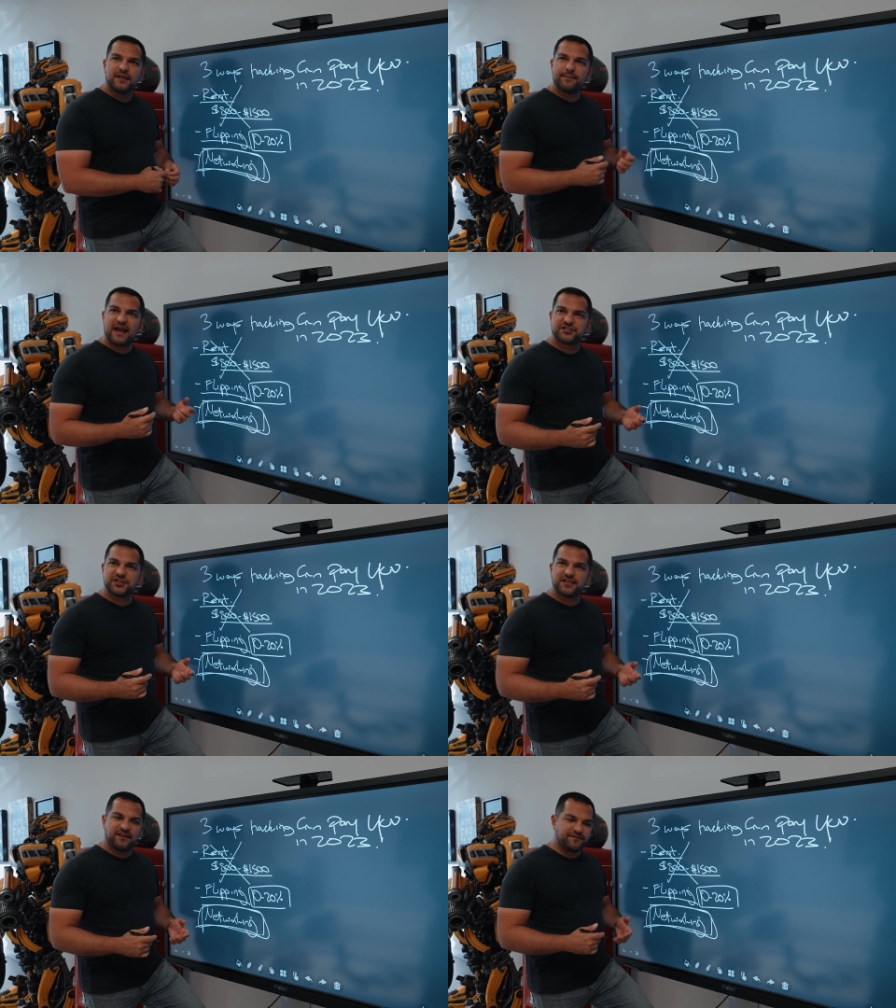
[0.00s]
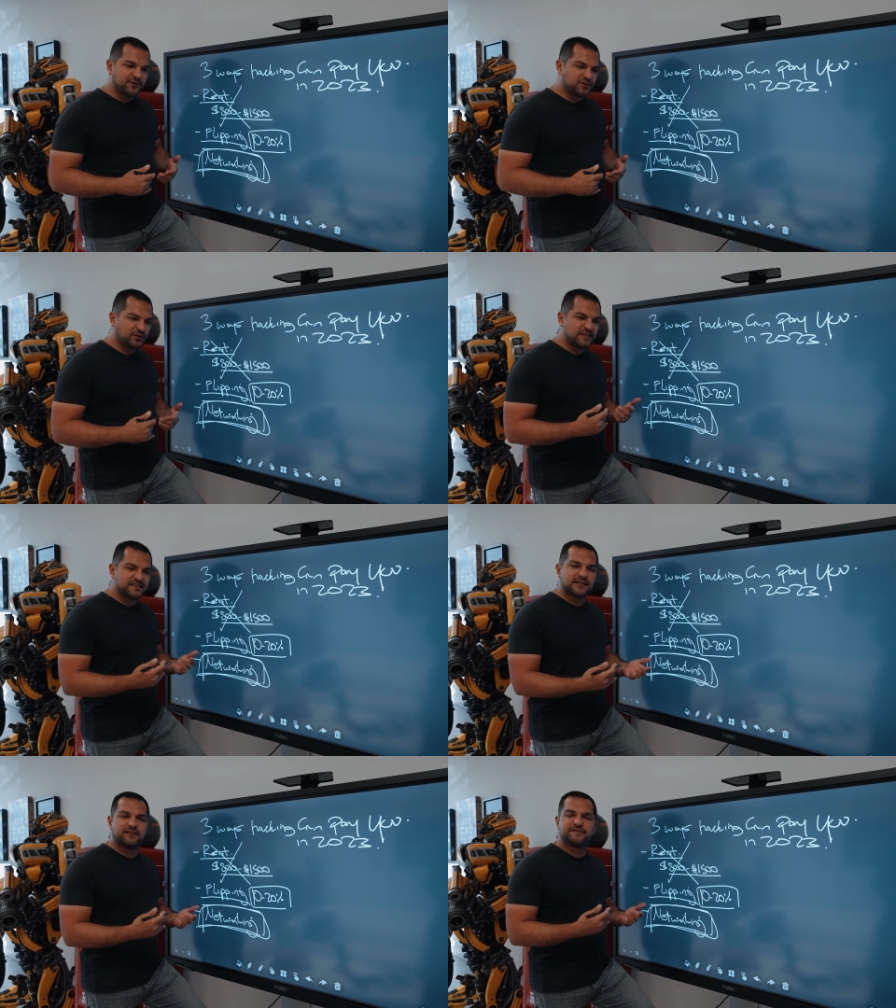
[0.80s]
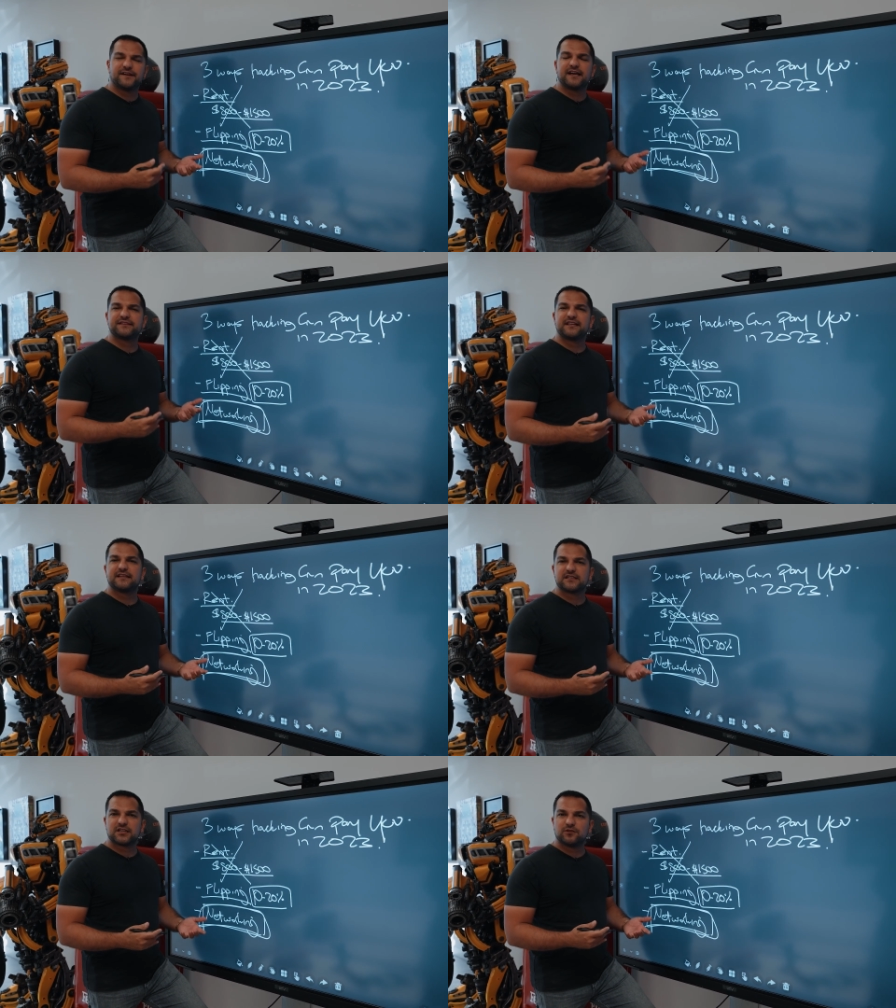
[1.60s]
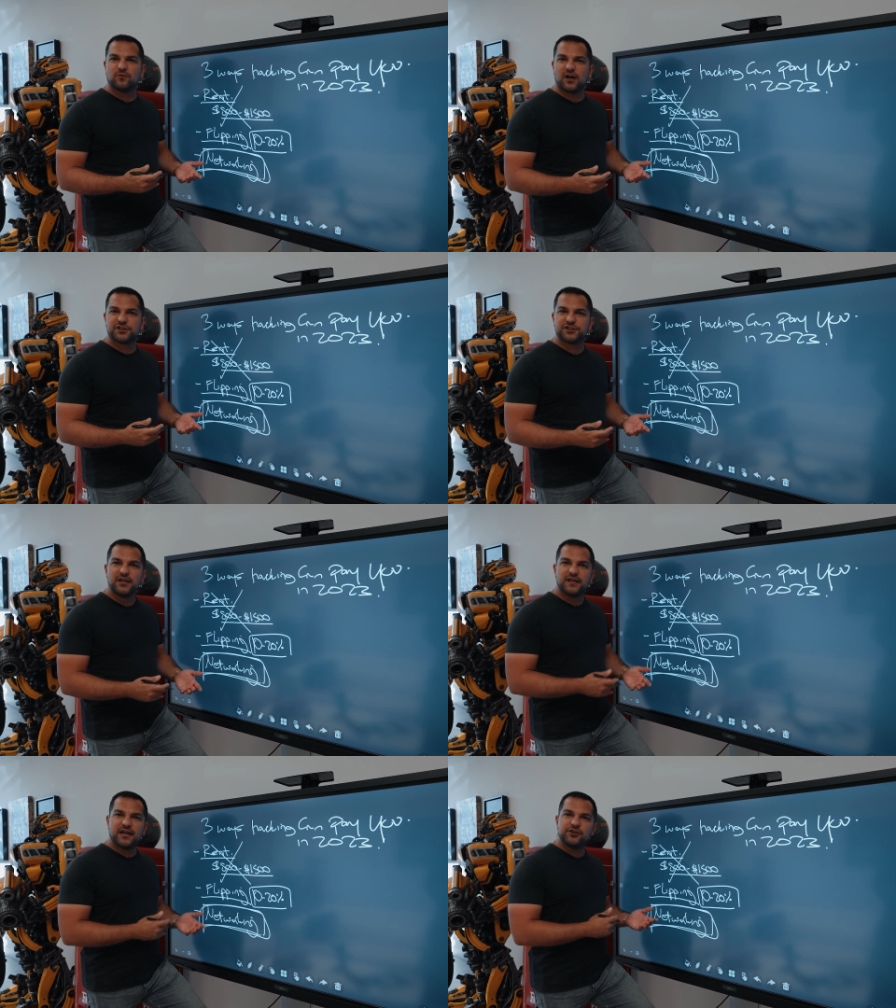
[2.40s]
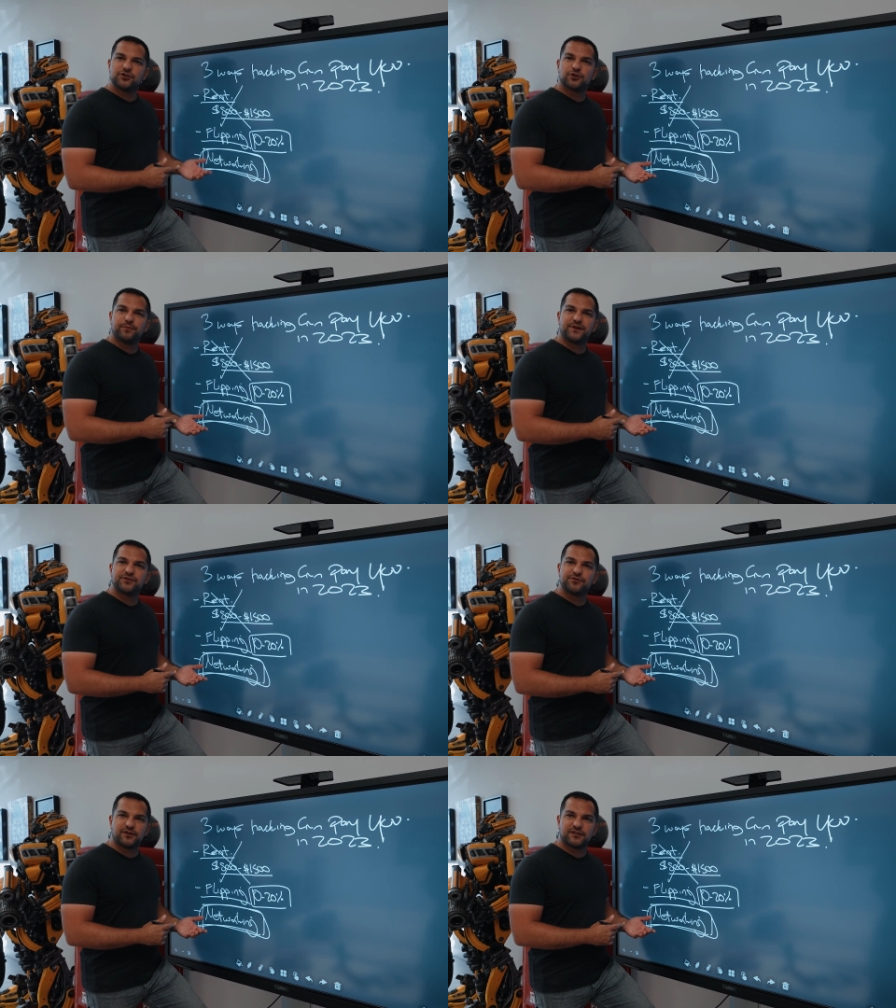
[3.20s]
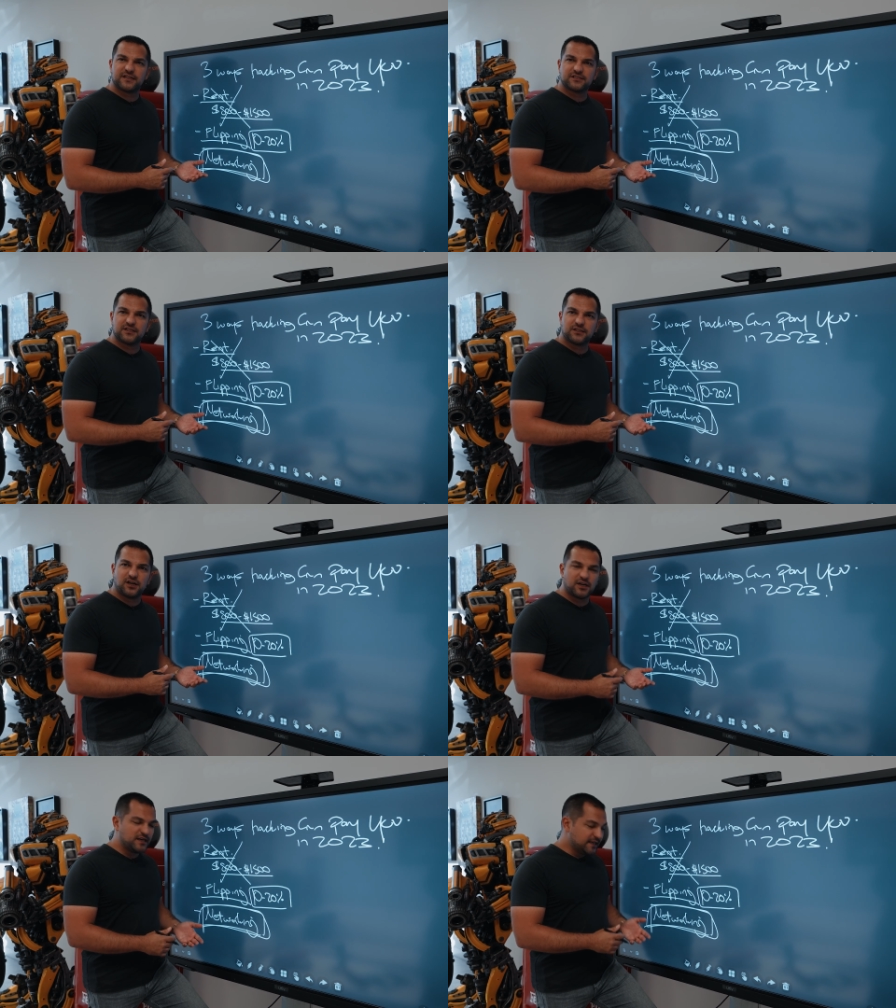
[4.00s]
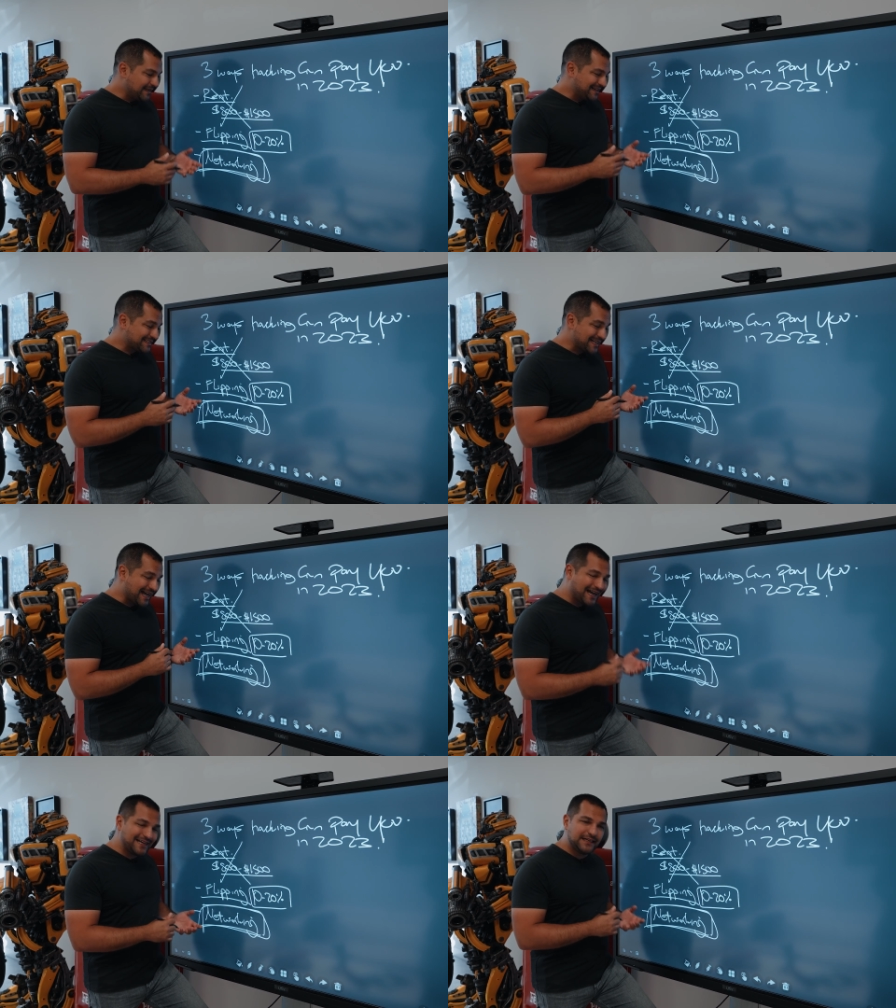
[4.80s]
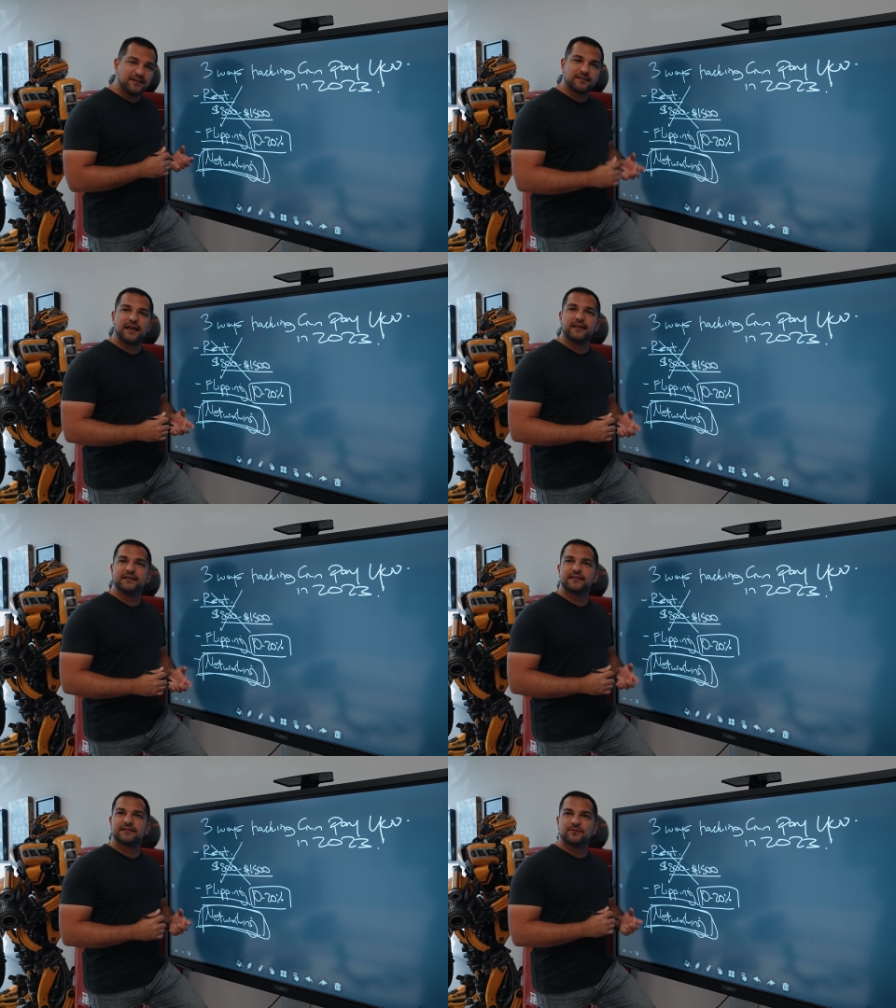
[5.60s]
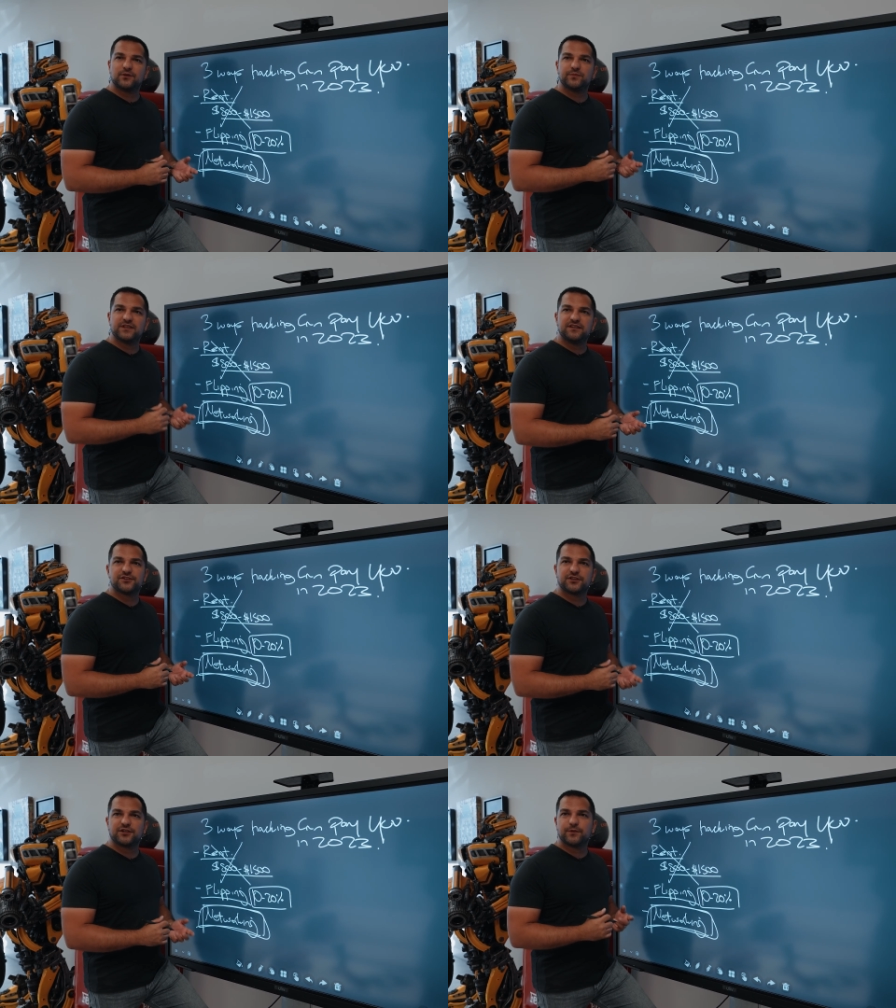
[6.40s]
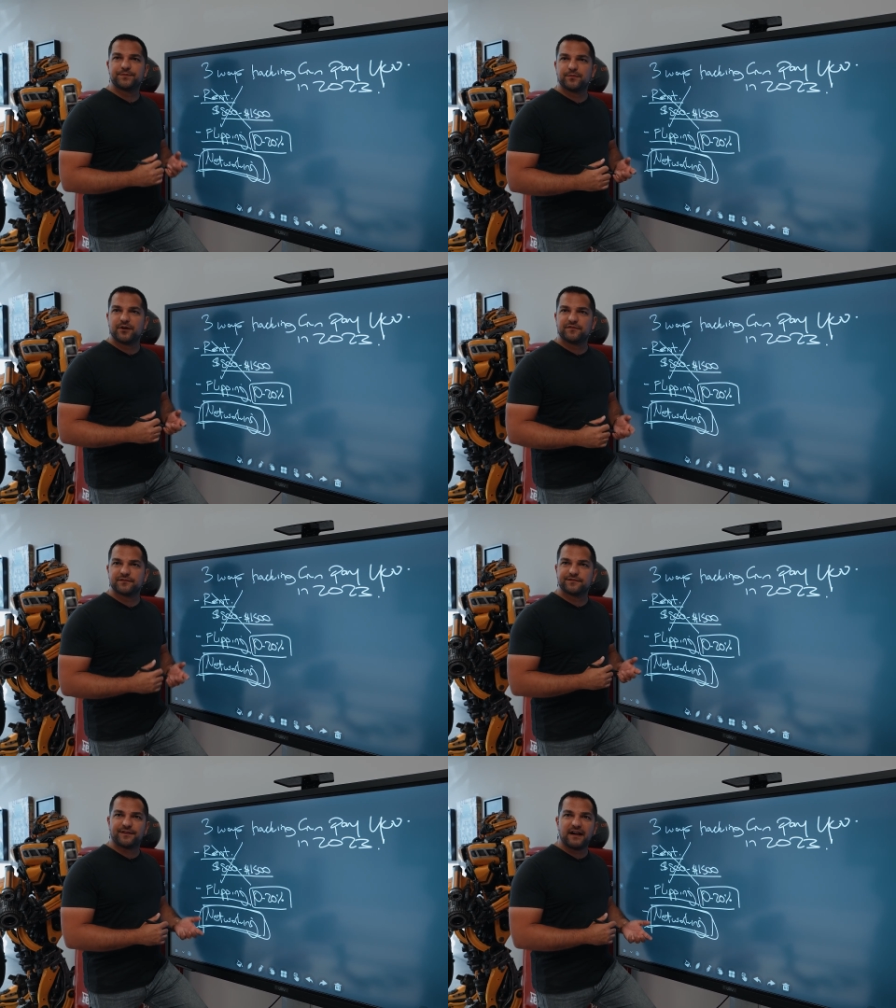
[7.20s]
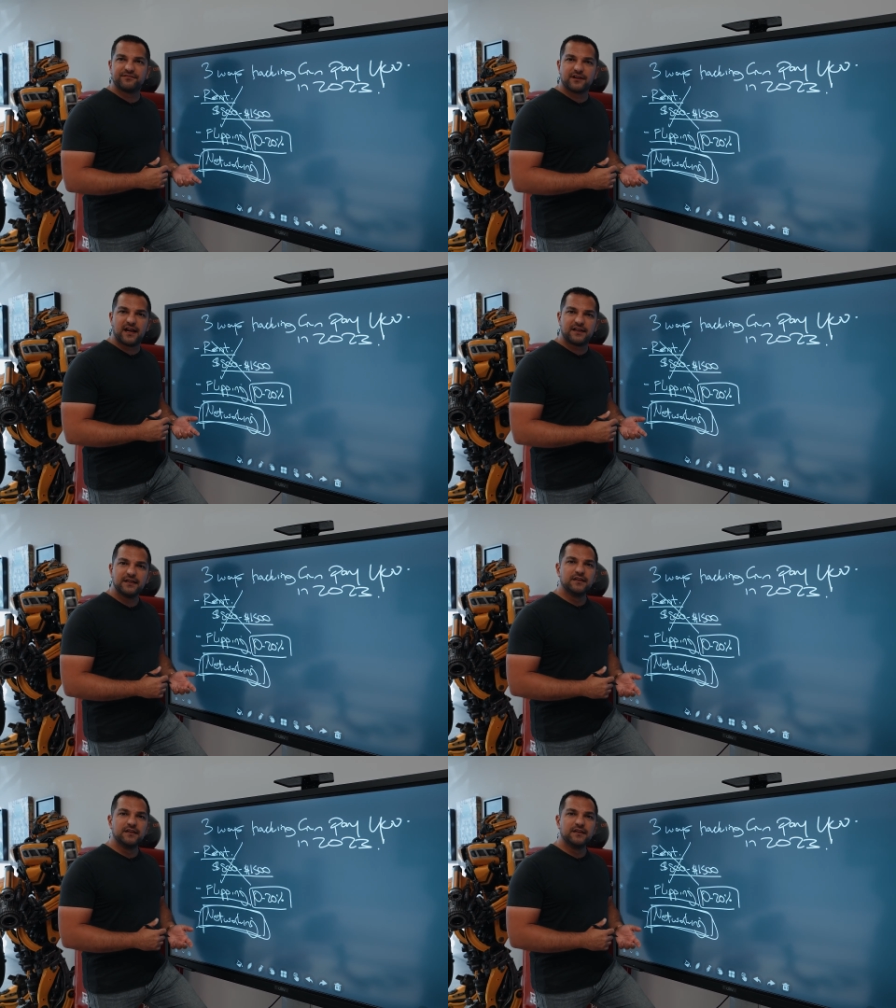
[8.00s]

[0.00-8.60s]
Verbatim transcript: imagine if you're trying to sell a five thousand dollars, ten thousand dollars watch and you show up in a two hundred thousand dollars car. It is highly unlikely that someone believes you're gonna rip them off over five grand